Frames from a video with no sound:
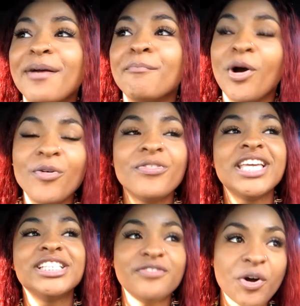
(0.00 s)
both of
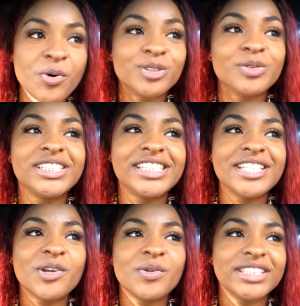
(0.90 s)
his phones was
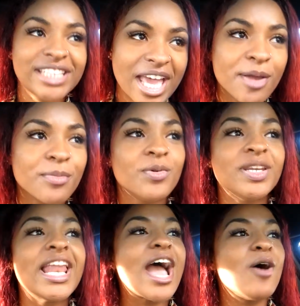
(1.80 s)
sitting on the table.
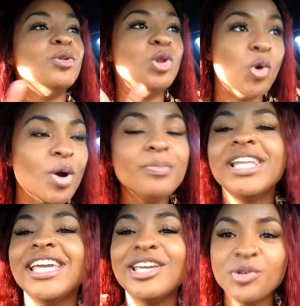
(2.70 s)
Now,
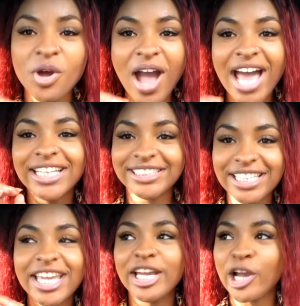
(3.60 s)
normally, you know how the
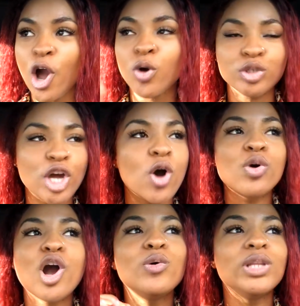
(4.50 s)
saying go,
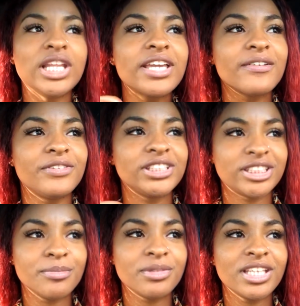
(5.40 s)
don't go looking for
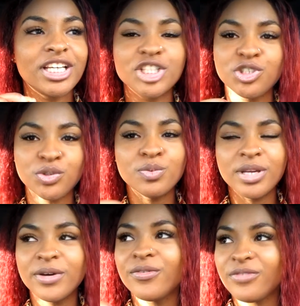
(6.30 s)
something because you
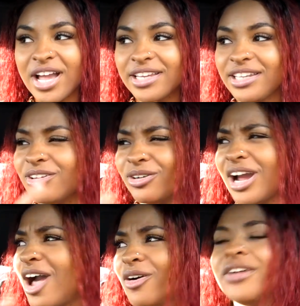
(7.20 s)
will find it, or
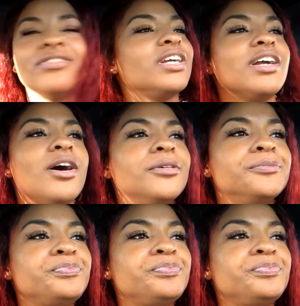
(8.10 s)
however it go.